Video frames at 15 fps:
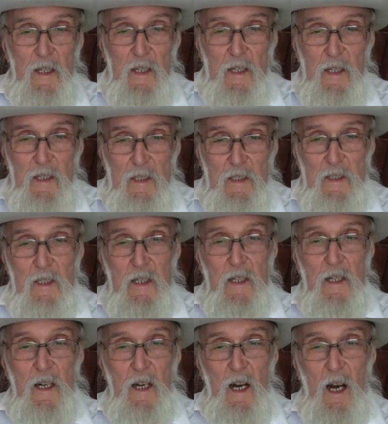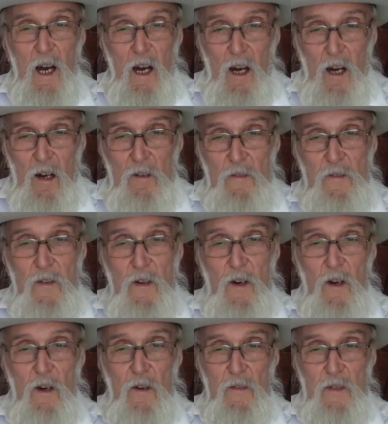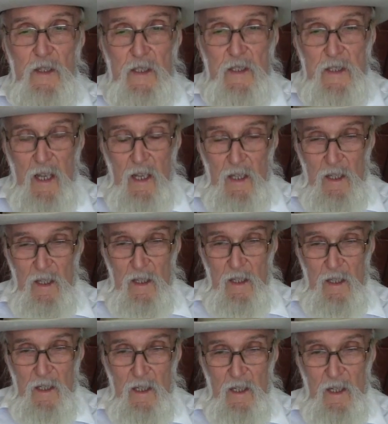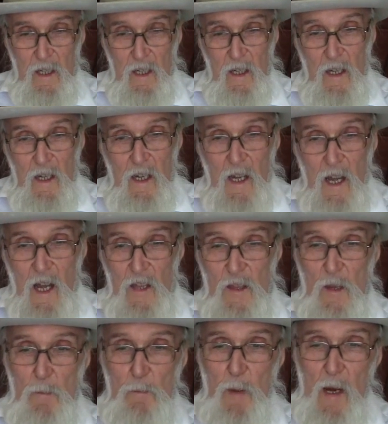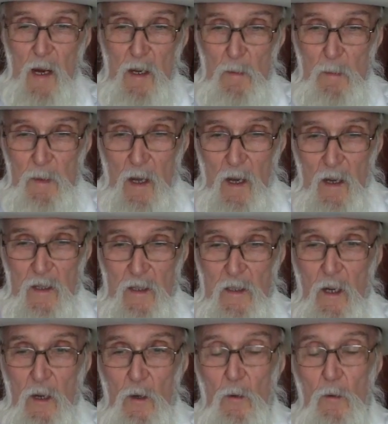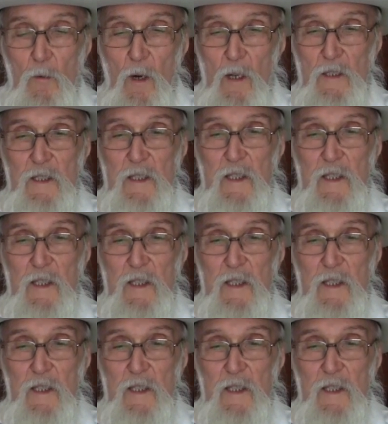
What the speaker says: is half of a cell and the pipeline was